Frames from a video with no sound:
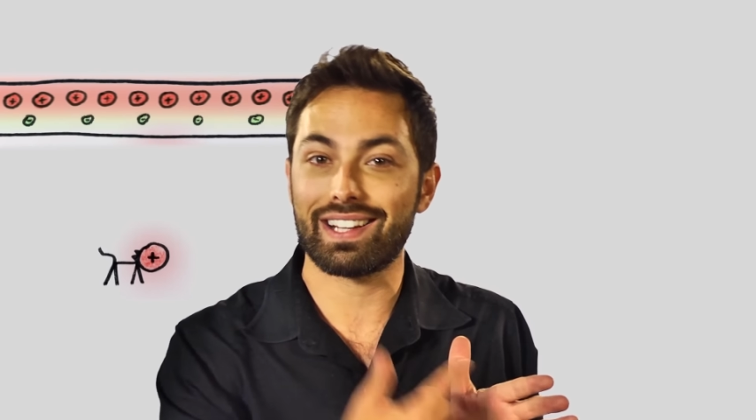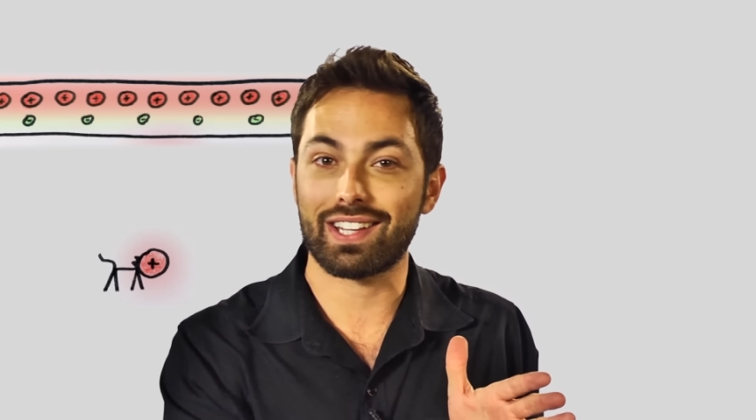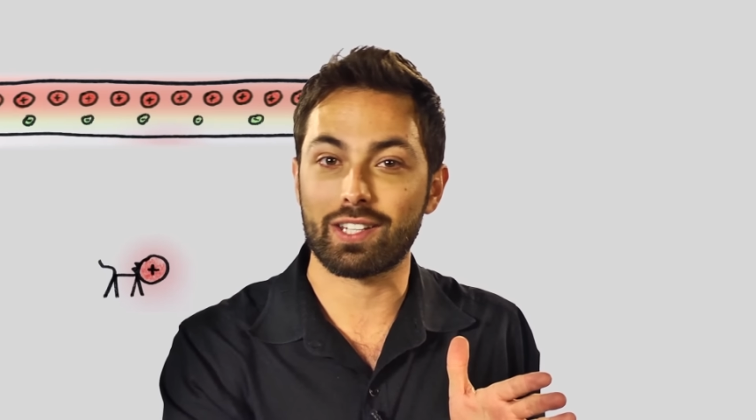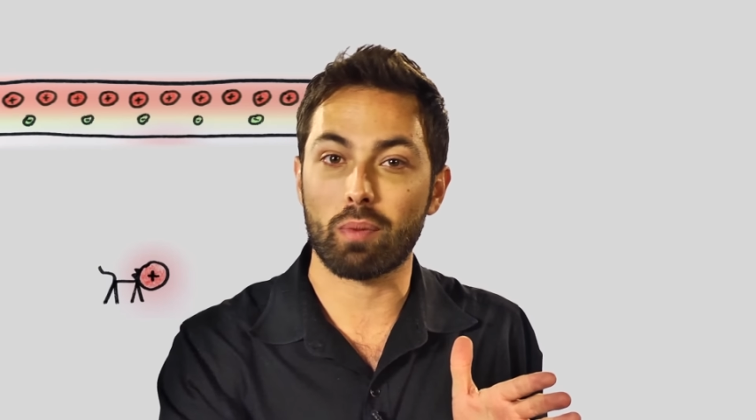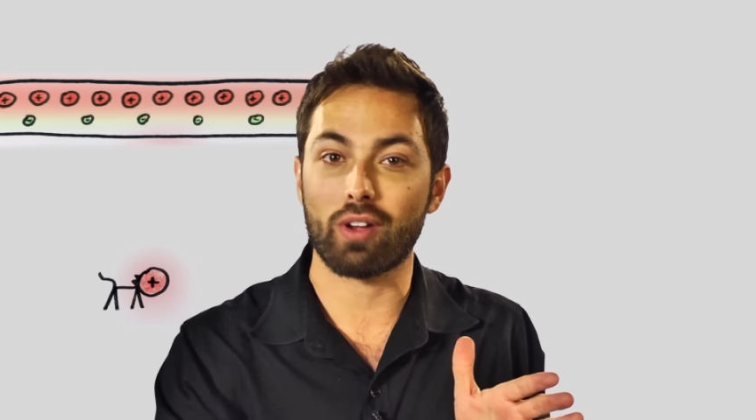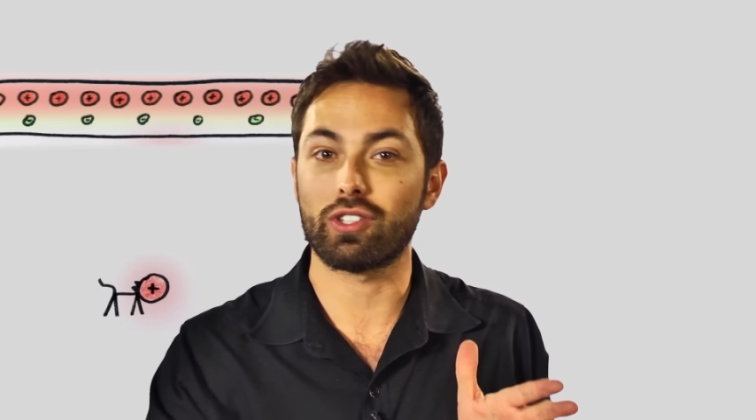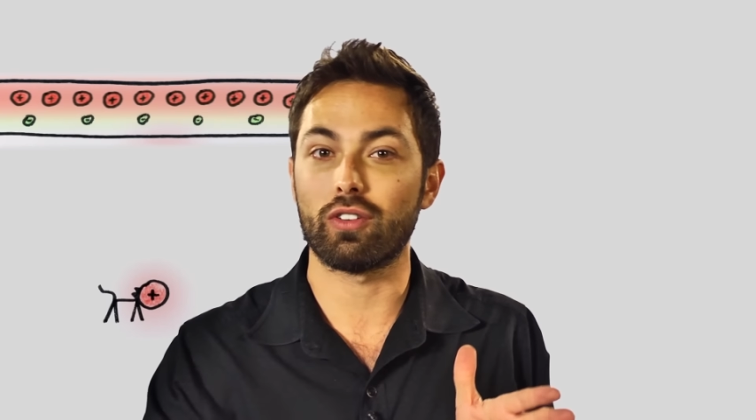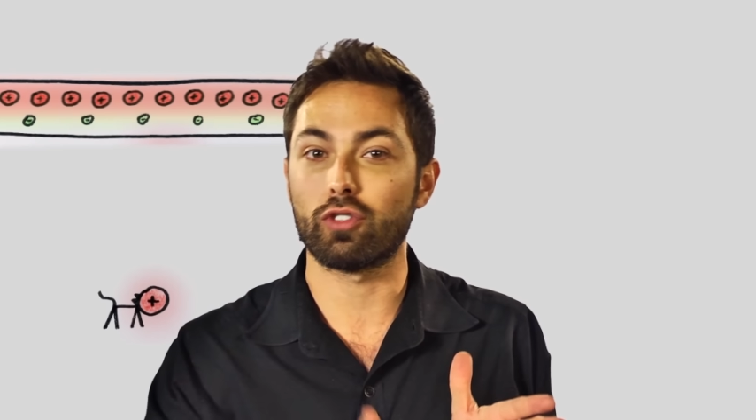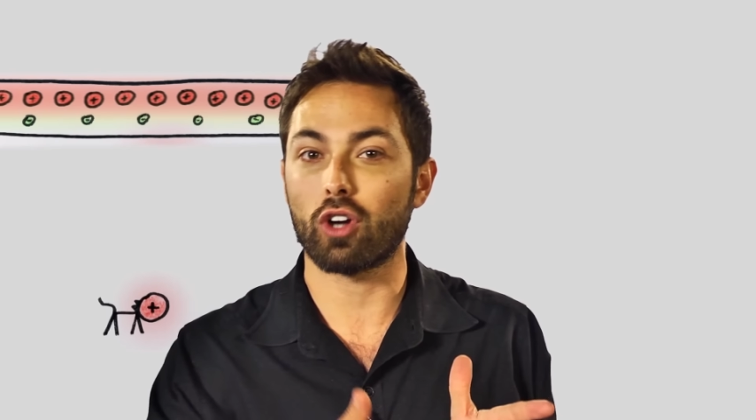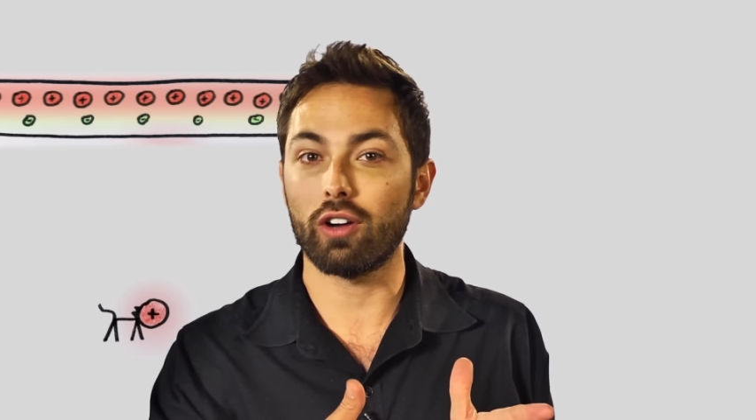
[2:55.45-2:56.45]
excess
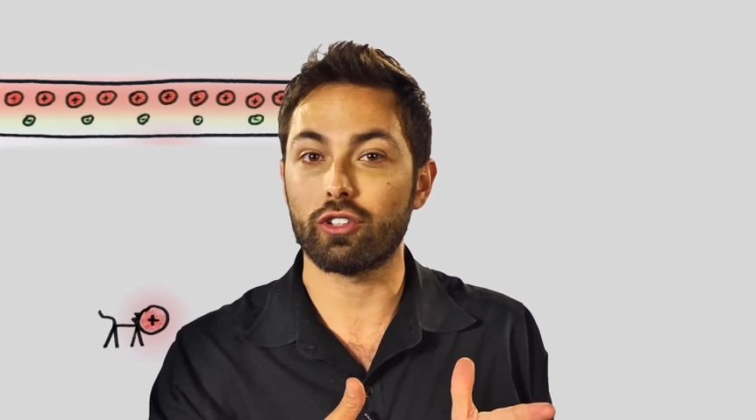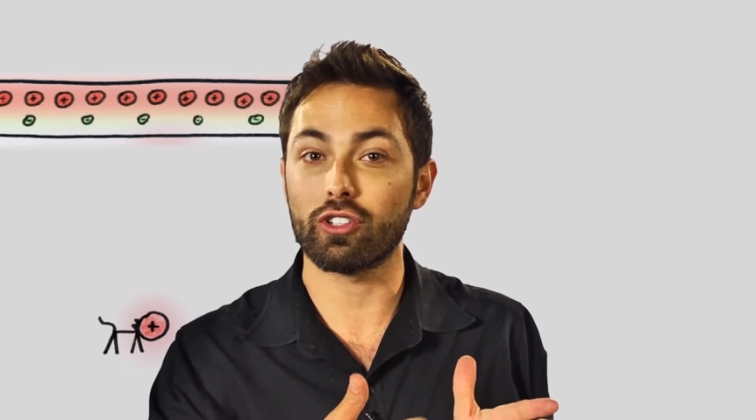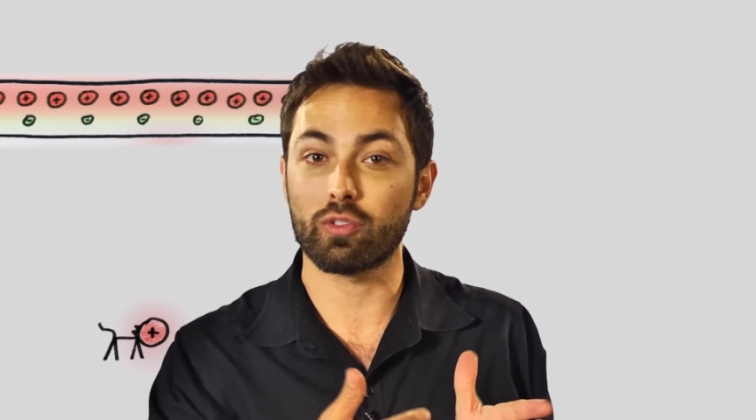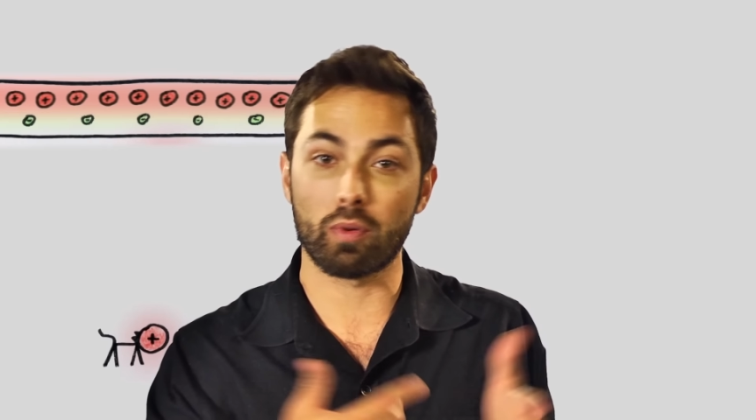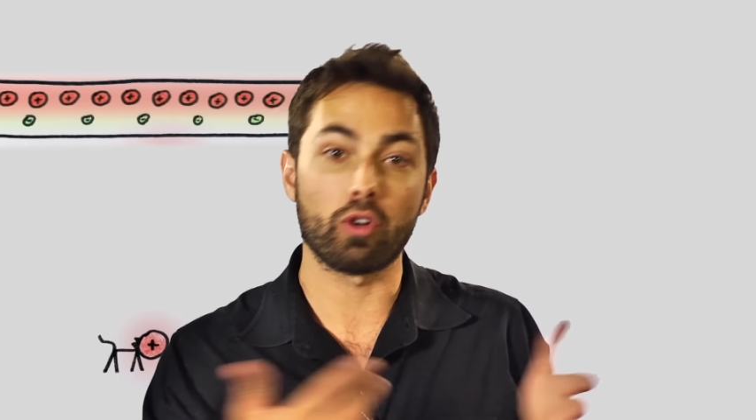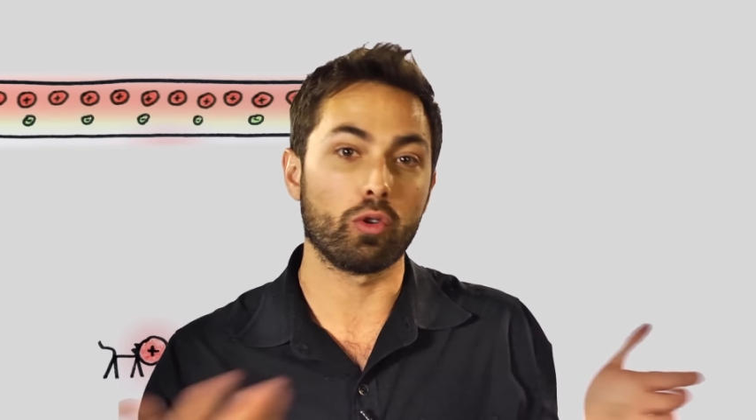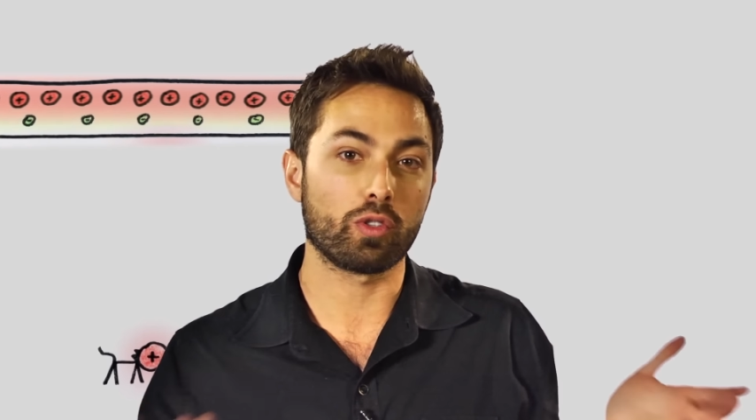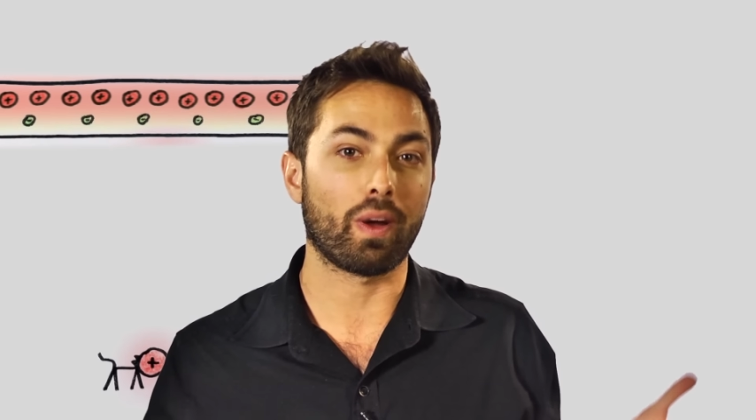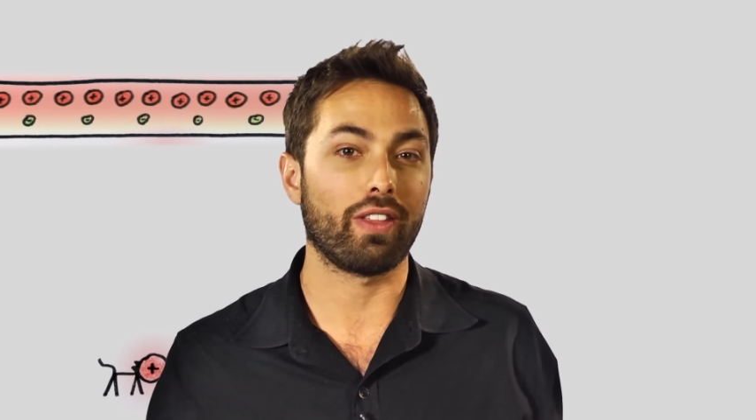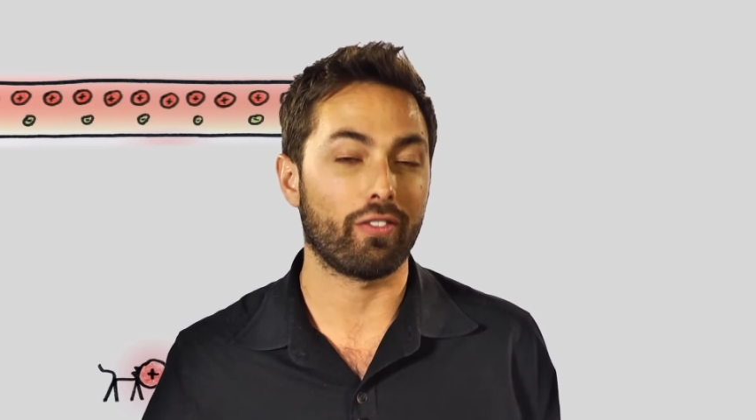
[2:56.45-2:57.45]
positive charges
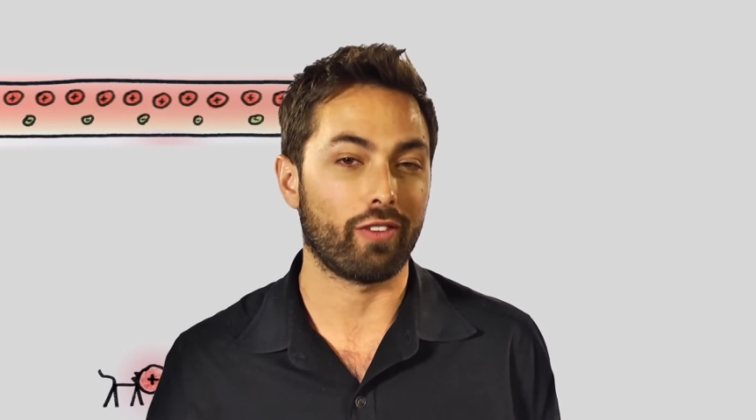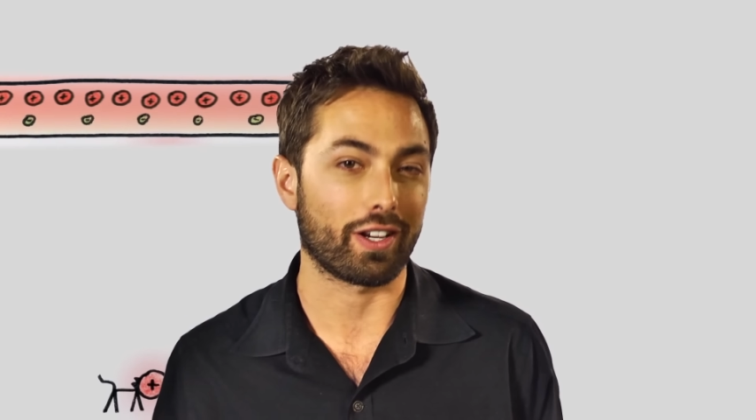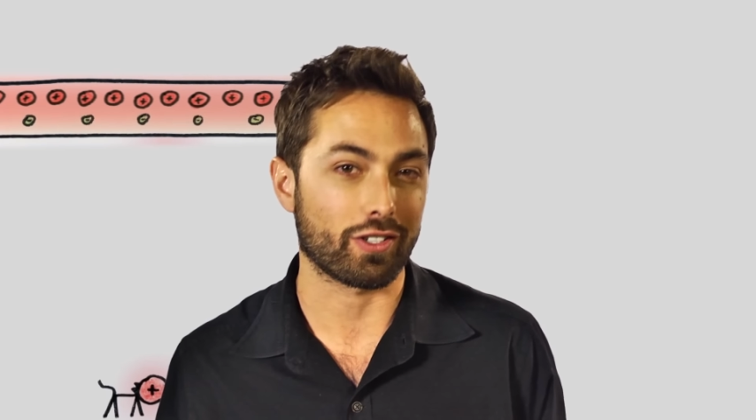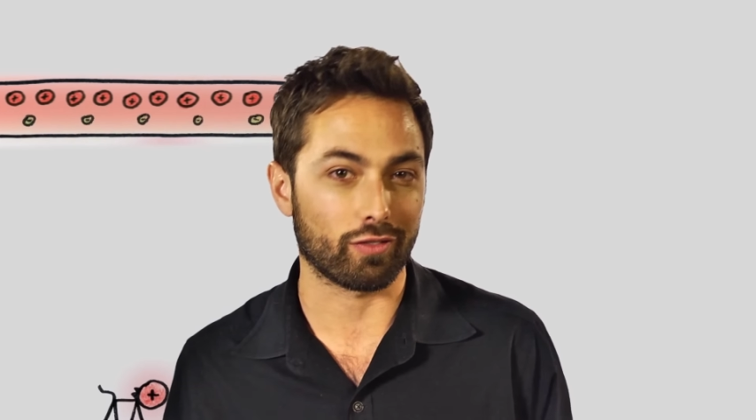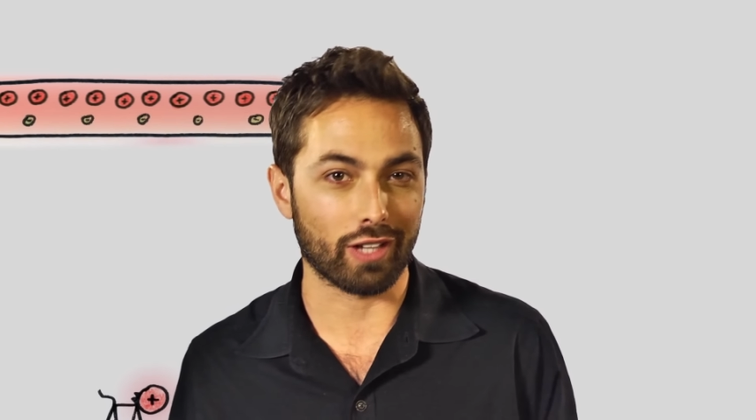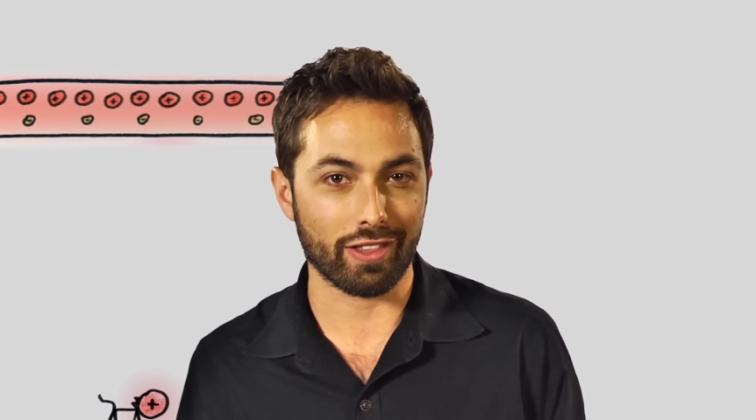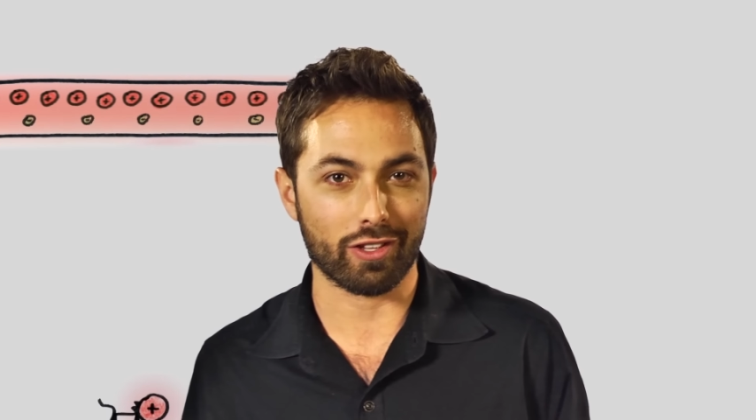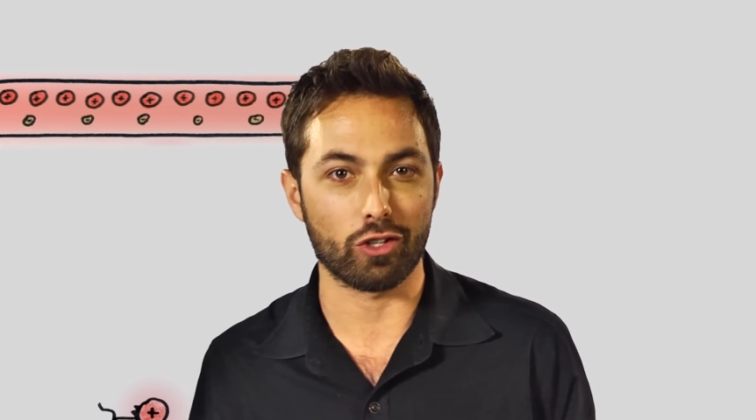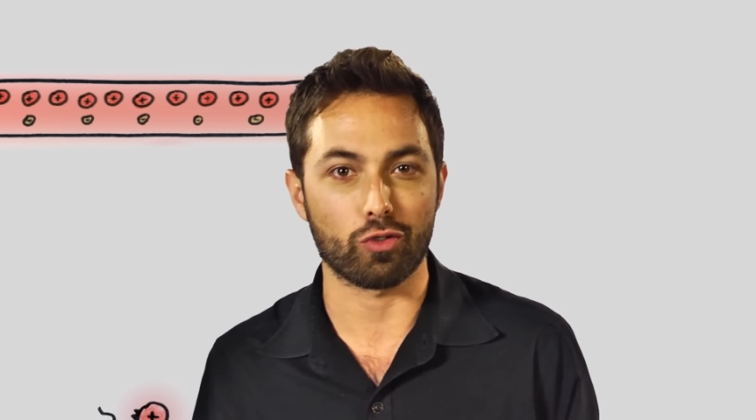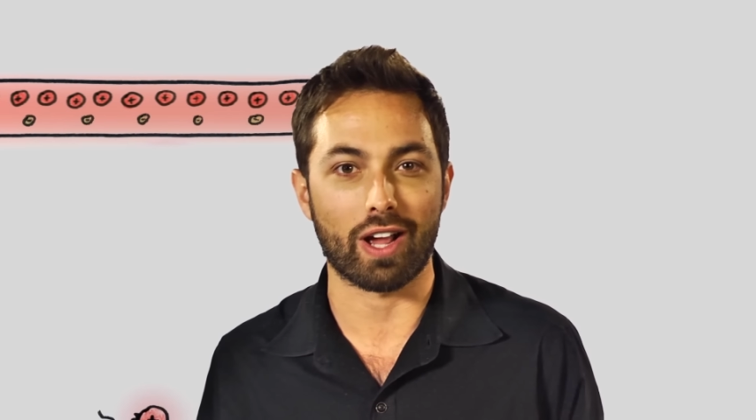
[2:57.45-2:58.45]
produced by the effects of
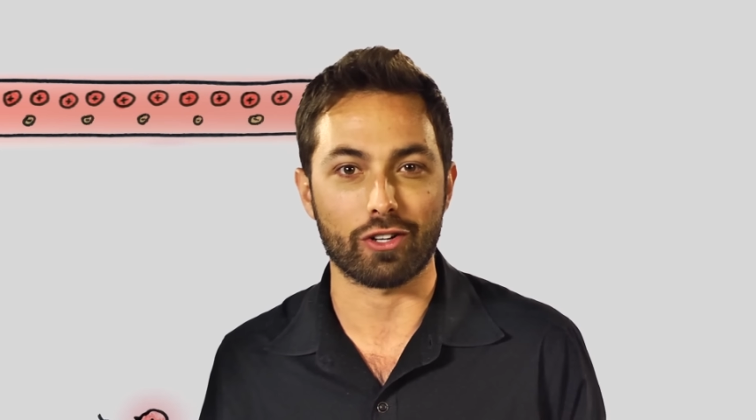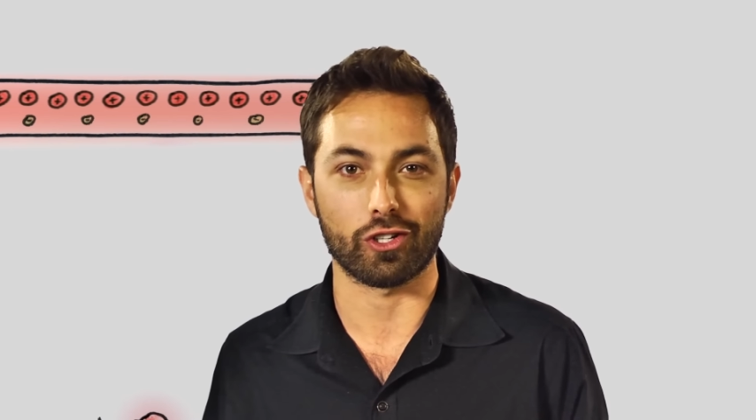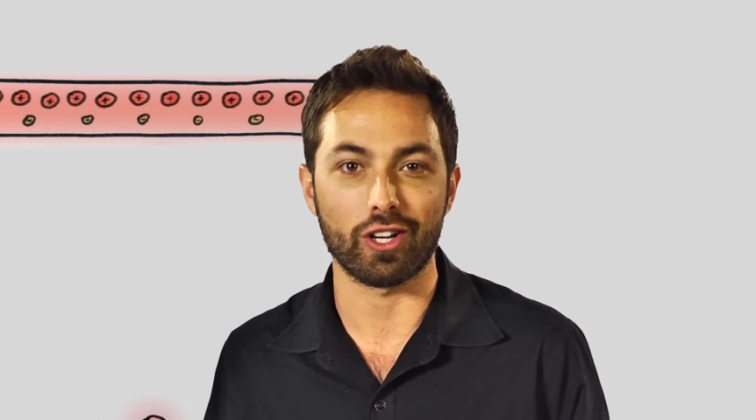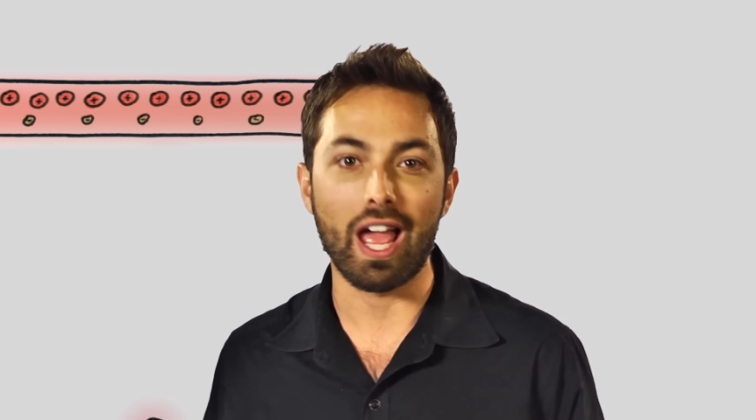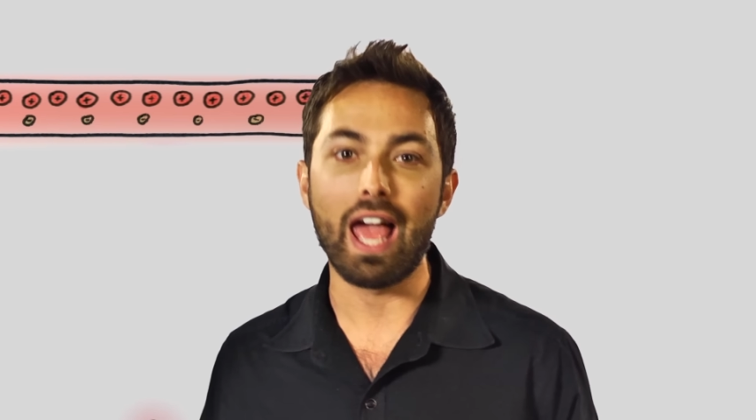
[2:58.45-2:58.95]
length contraction.